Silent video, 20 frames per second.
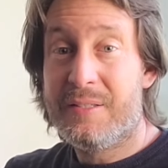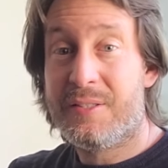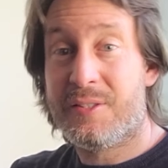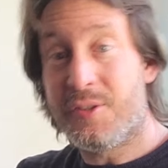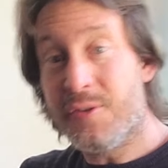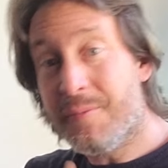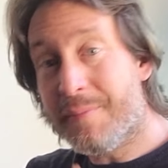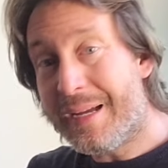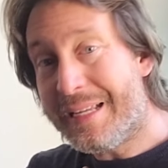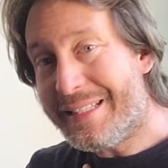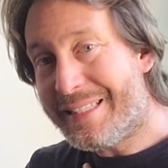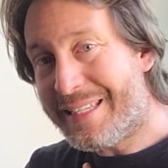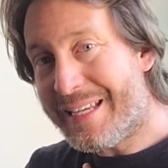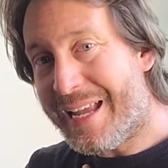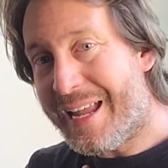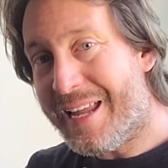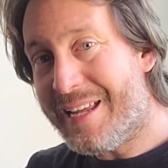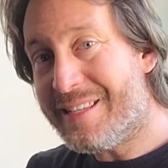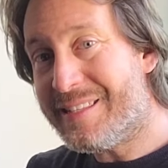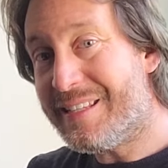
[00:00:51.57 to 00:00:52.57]
To my
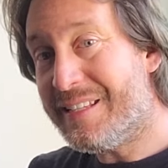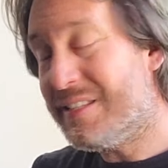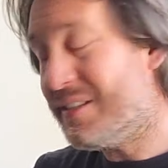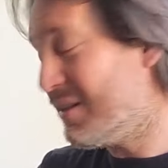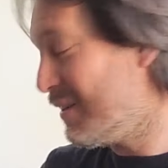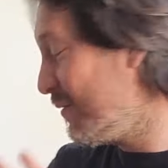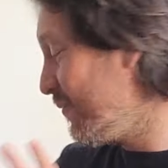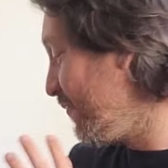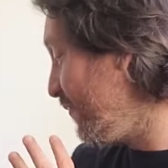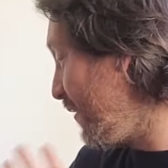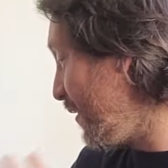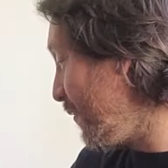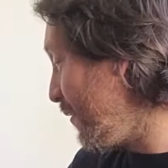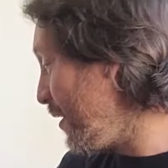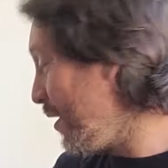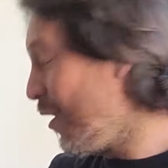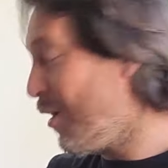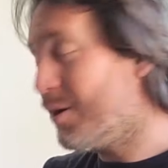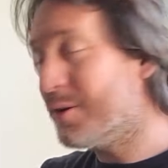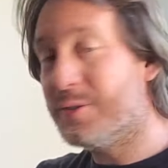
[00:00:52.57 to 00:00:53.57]
taste, it's a
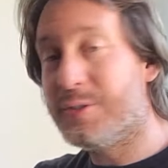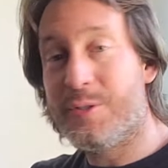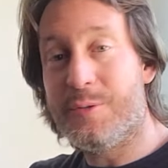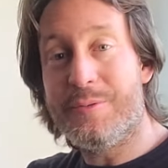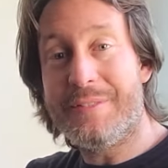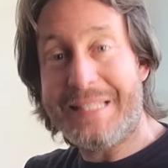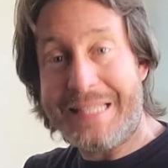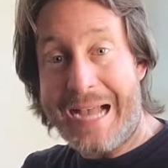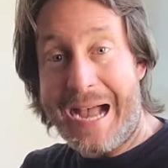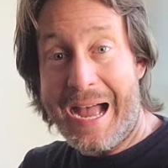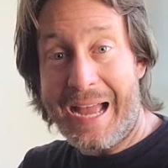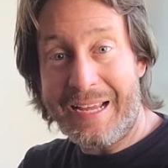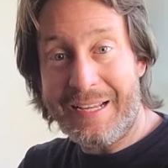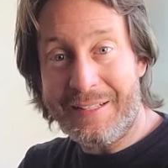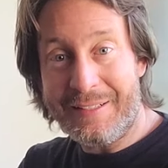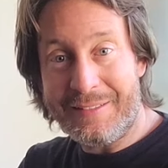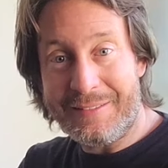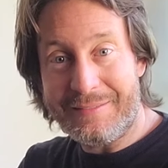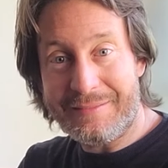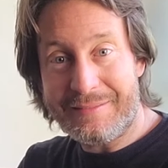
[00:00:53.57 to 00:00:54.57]
very hard to
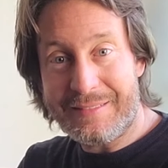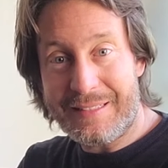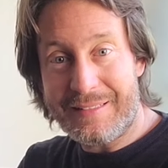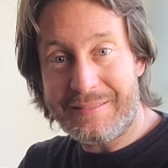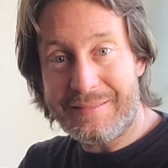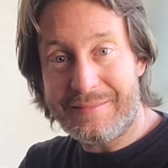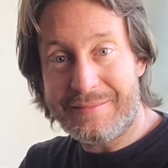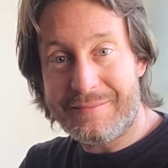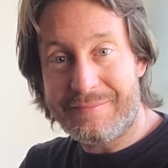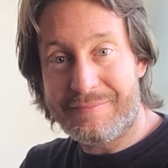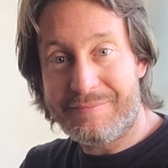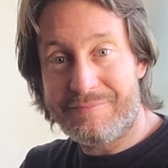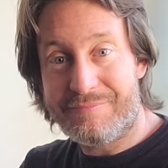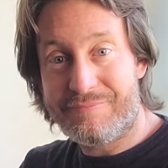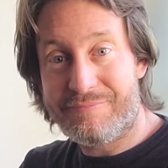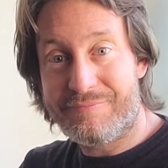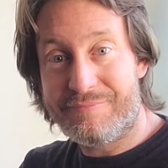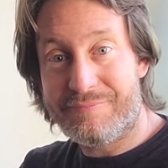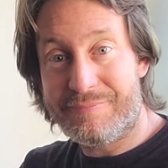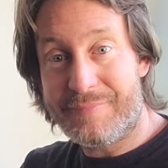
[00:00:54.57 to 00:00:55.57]
dial
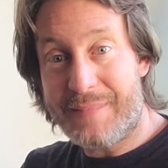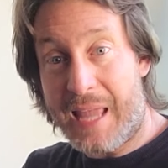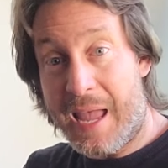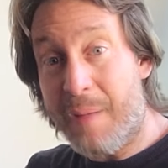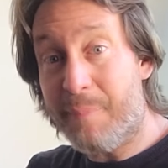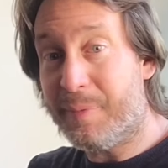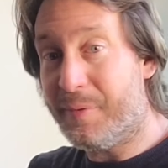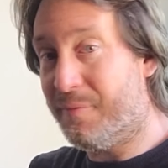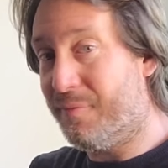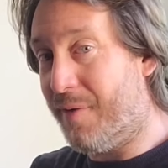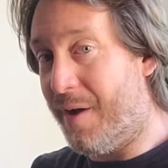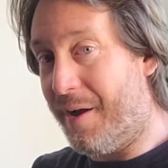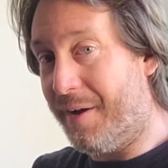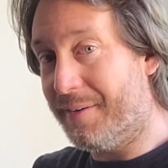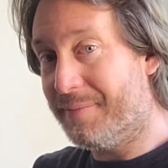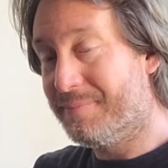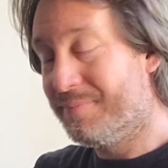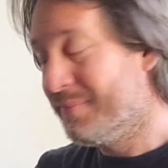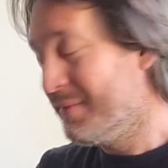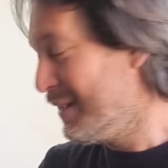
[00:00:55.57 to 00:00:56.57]
amplifier.
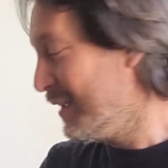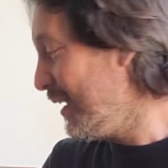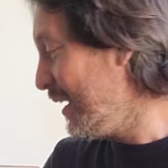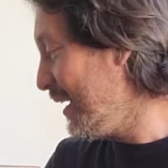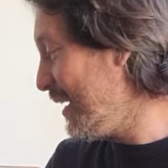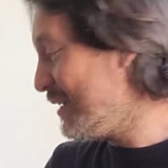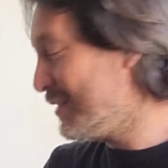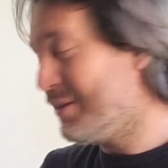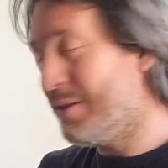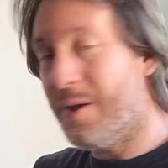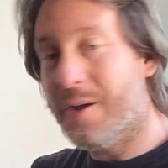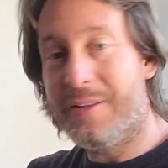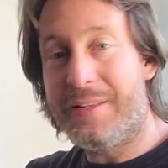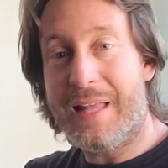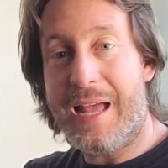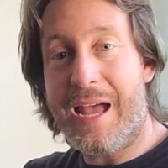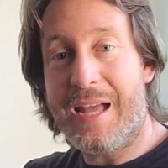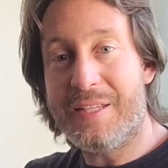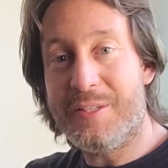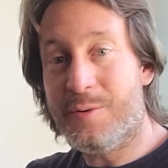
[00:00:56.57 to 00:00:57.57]
It's not
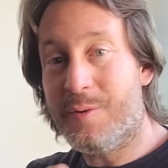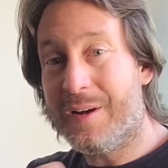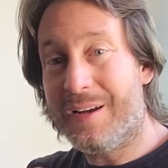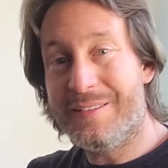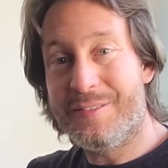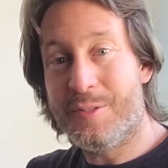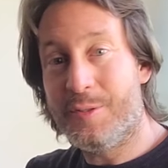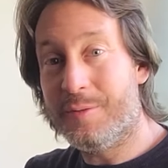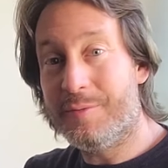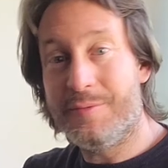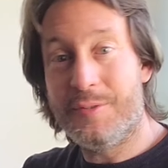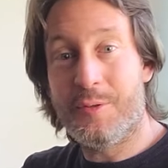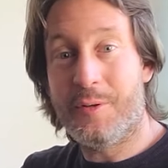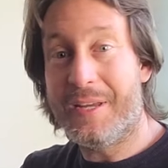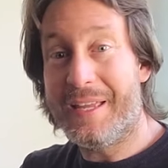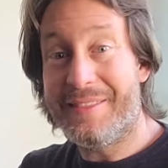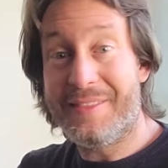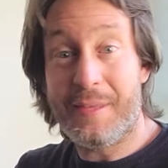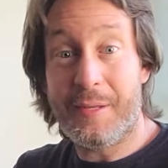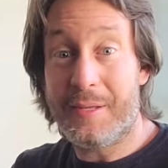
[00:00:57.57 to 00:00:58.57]
that you
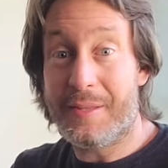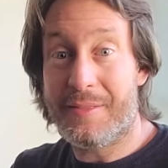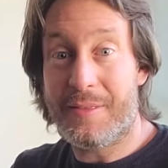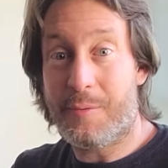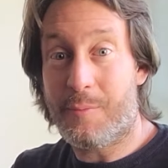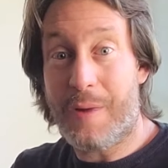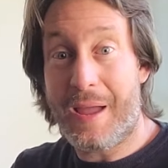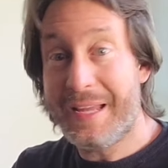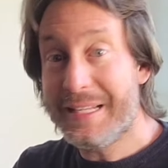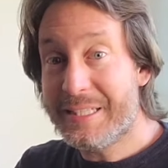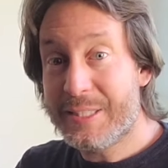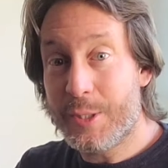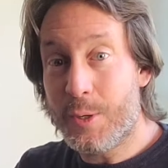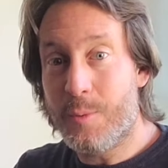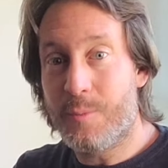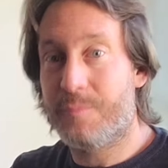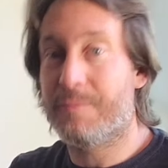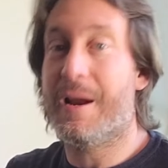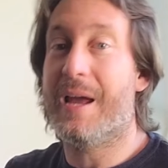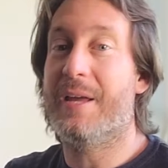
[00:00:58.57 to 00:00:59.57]
get the right
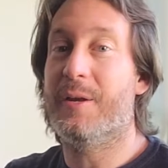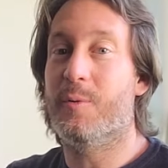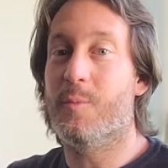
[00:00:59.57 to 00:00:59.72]
tone right